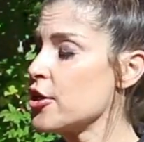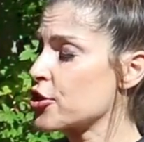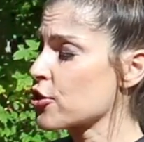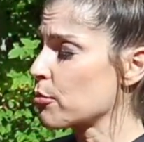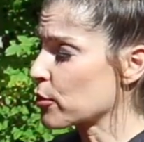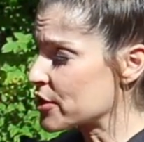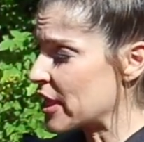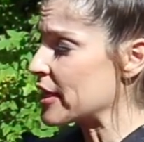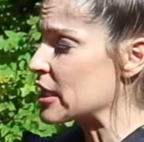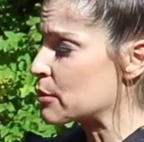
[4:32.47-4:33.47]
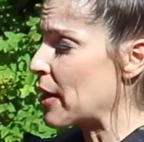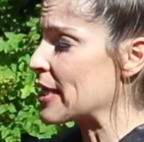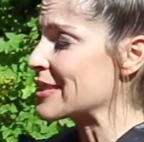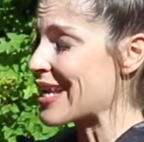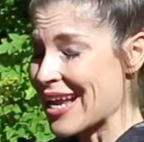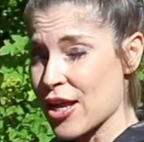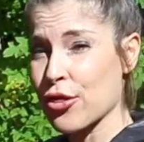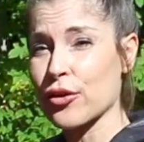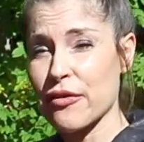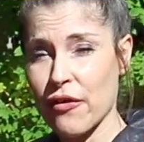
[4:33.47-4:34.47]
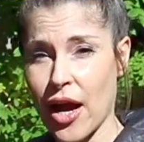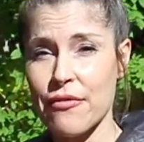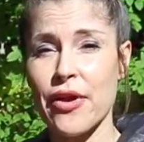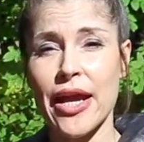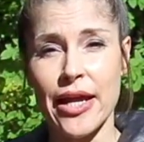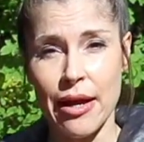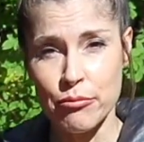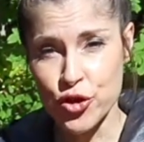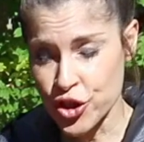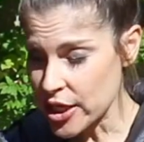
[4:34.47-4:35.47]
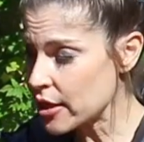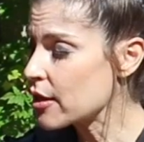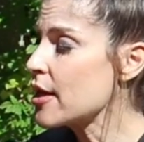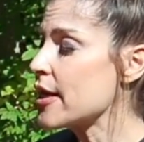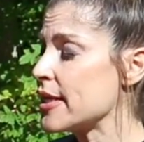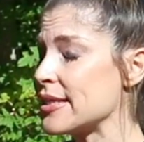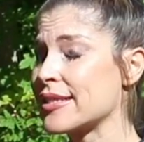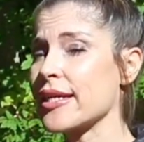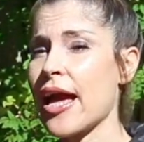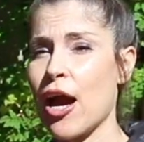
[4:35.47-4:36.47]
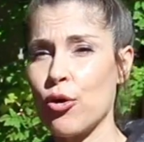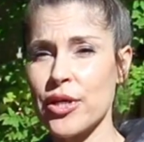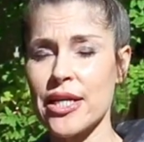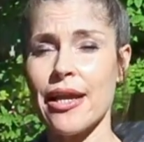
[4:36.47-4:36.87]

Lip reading: to the Mercedes-Benz A35 AMG is the Audi